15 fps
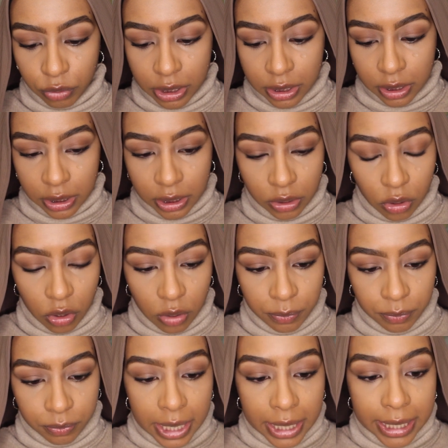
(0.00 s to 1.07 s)
recently got.
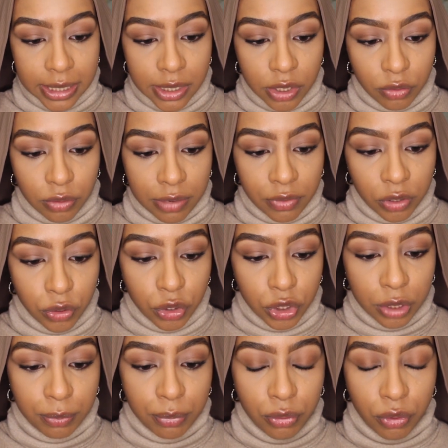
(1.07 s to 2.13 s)
It's the
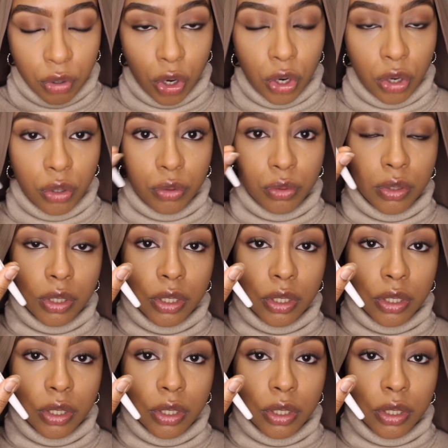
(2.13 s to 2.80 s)
Revolution Pro